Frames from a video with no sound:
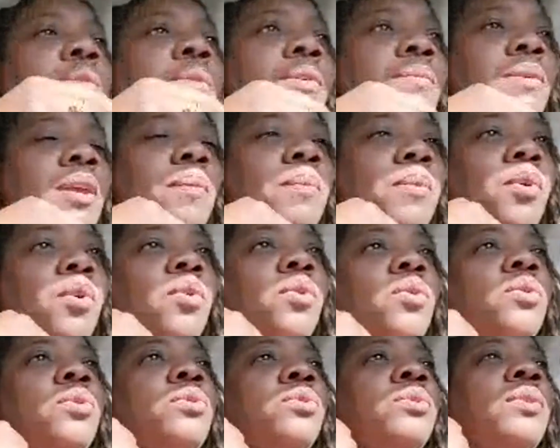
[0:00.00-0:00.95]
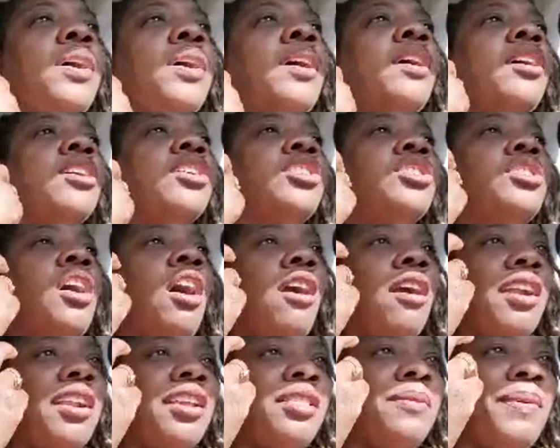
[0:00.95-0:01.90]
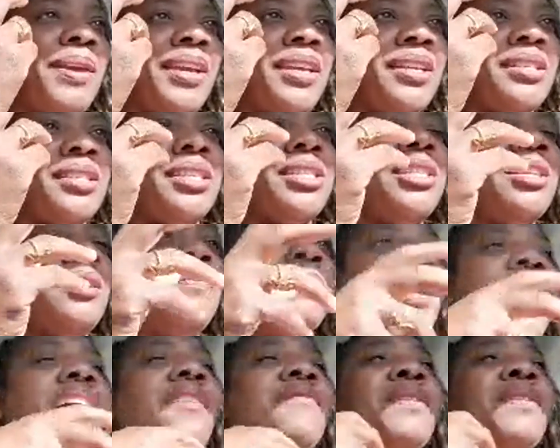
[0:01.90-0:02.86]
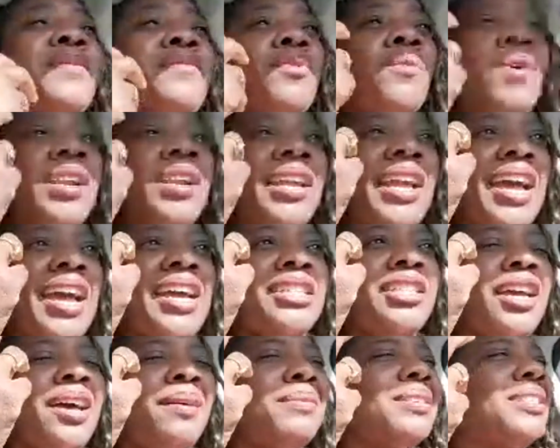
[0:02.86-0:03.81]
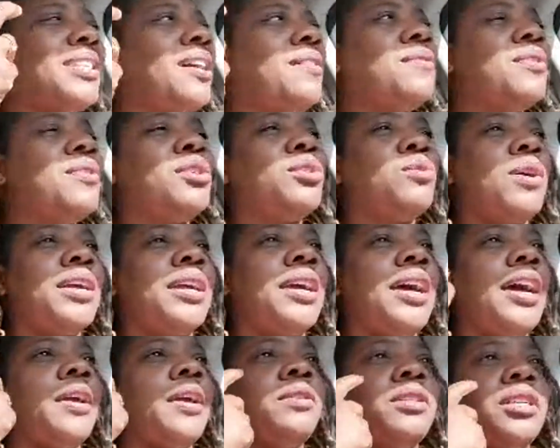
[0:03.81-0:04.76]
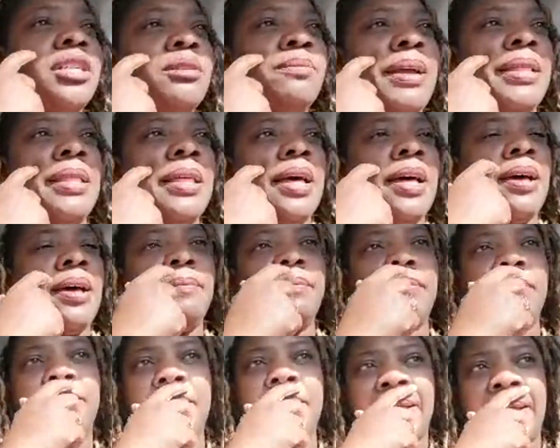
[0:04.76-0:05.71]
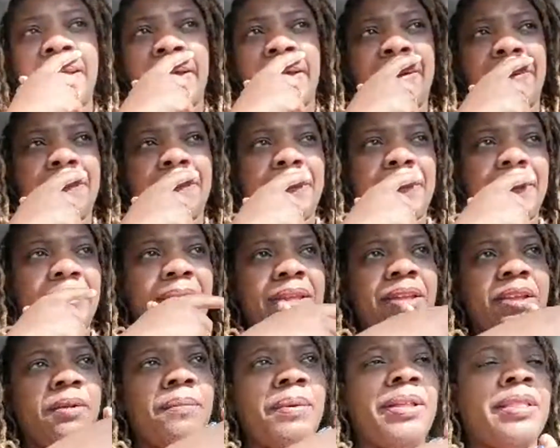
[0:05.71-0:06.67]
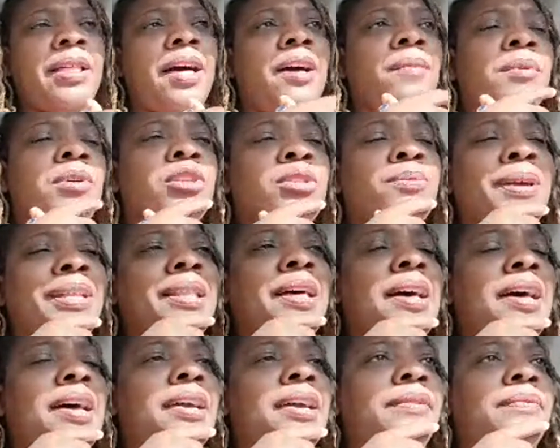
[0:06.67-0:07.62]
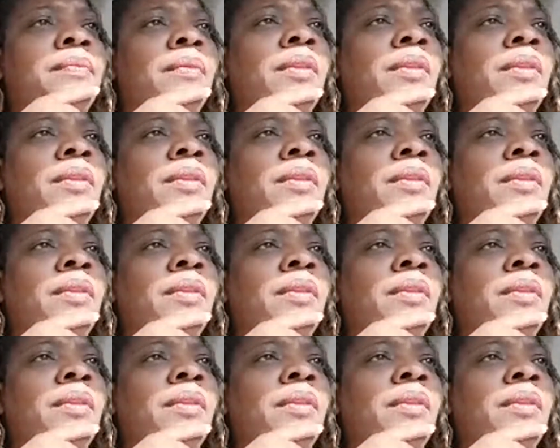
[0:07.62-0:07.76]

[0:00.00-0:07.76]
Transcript: when people who aren't in the banking system but have maybe one Cash App. Because I have this one guy who does my lawn, mows my lawn,